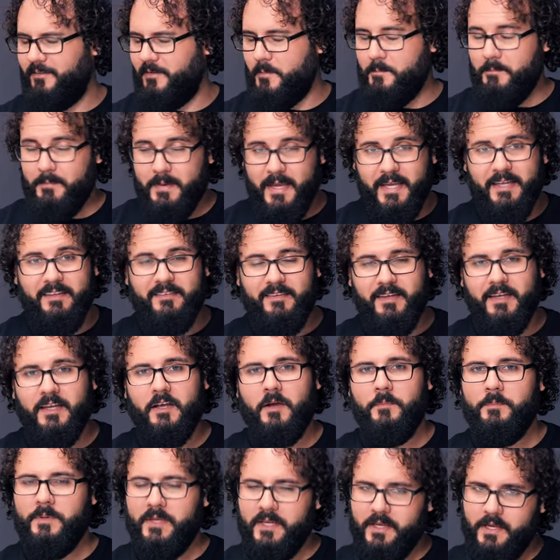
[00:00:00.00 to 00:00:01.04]
is amazing
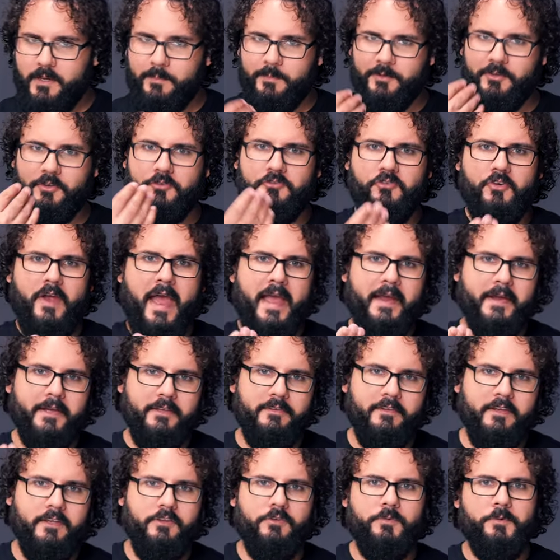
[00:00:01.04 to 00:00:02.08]
on being able to track
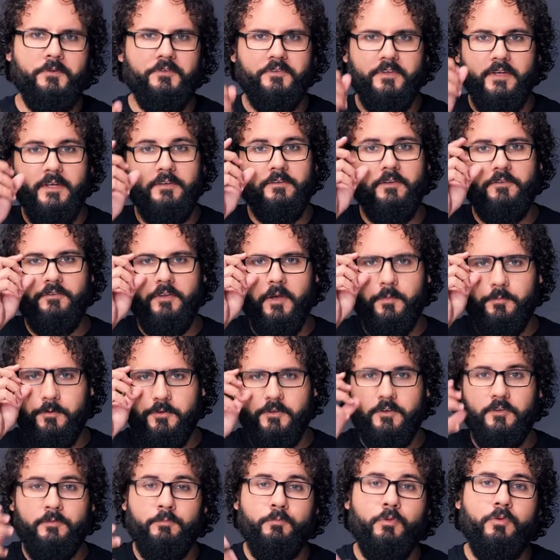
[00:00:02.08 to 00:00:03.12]
continuously as the
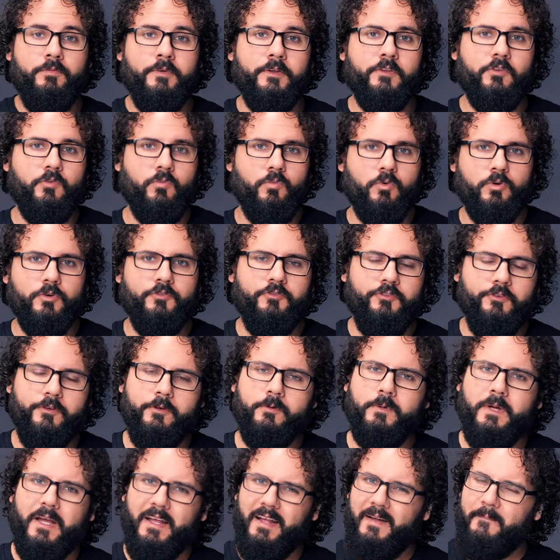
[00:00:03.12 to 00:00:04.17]
subject is moving towards
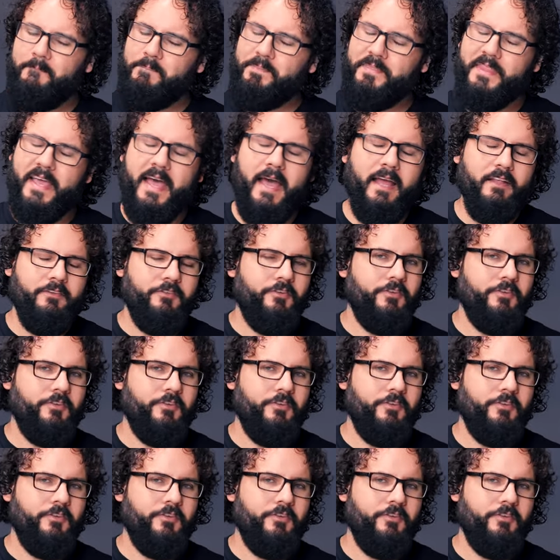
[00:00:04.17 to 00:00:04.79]
you. That